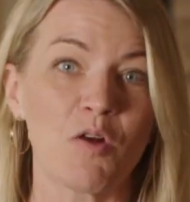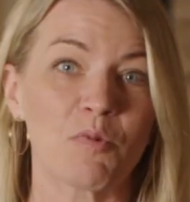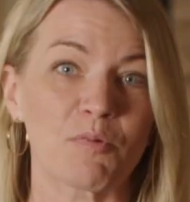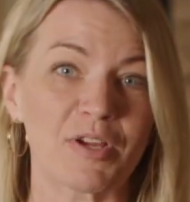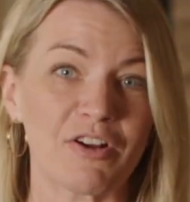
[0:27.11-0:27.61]

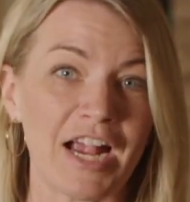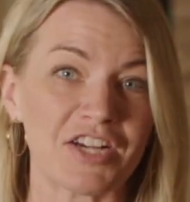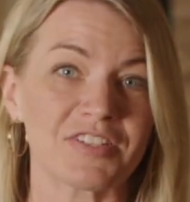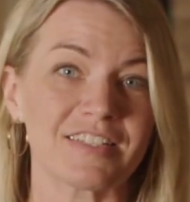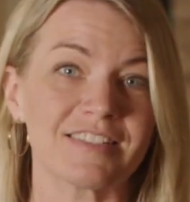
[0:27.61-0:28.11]
where we are
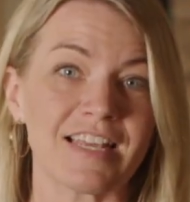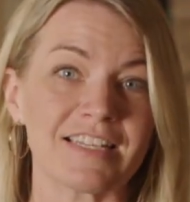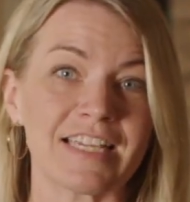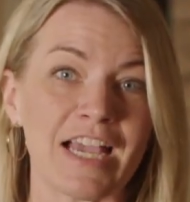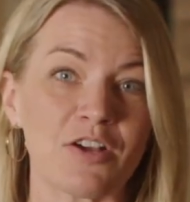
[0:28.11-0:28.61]
actually
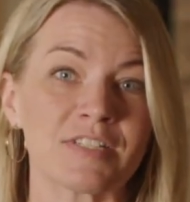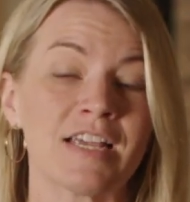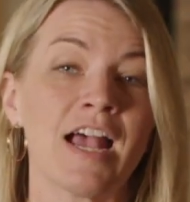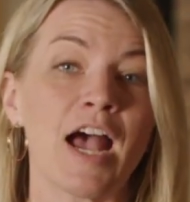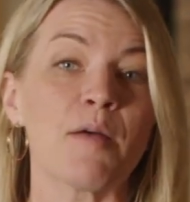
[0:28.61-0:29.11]
sending out
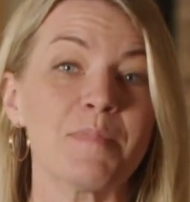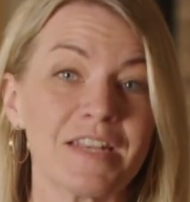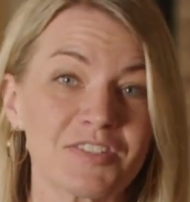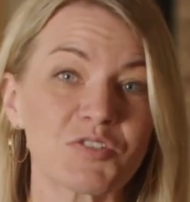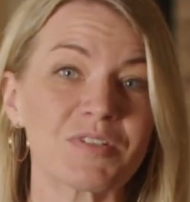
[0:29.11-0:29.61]
a
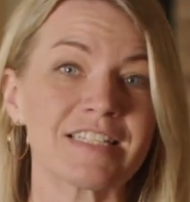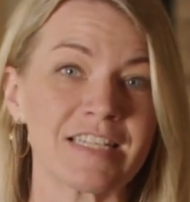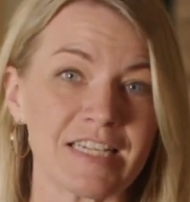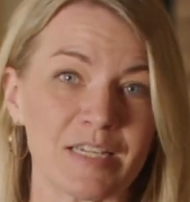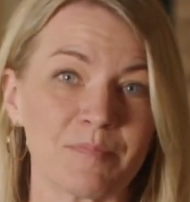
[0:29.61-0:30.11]
ministry
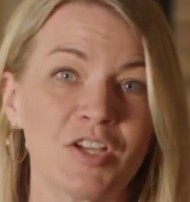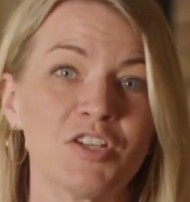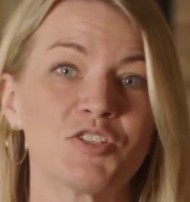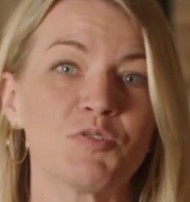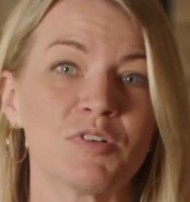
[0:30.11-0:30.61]
team
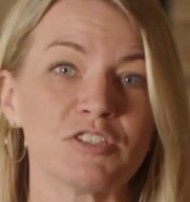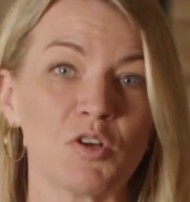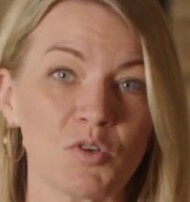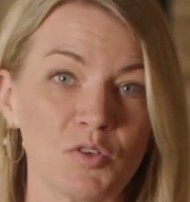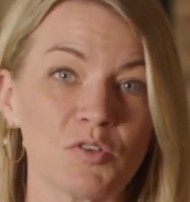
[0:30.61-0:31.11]
to a
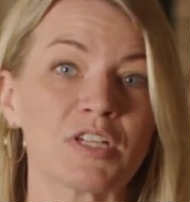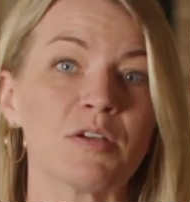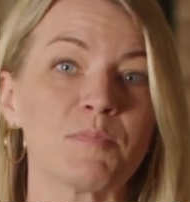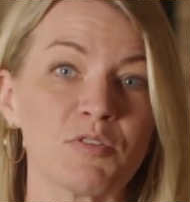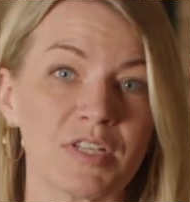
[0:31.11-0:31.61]
local
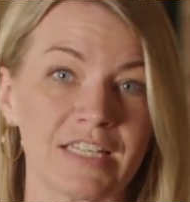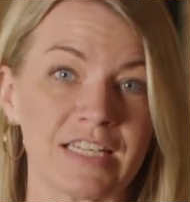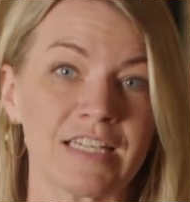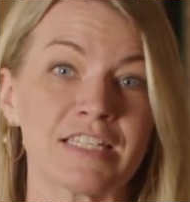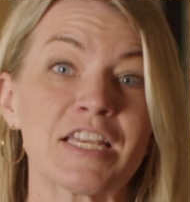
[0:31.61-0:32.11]

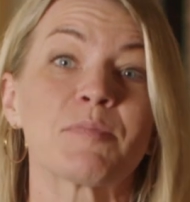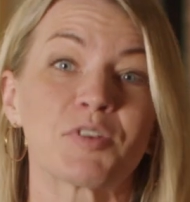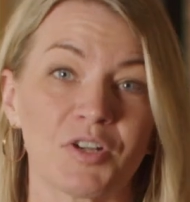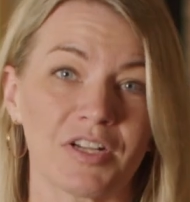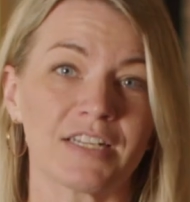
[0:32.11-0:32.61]
community
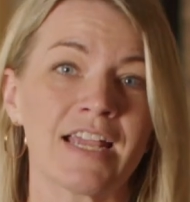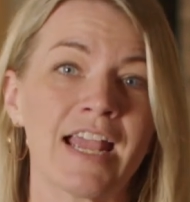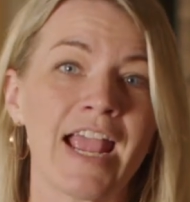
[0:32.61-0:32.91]
neighborhood,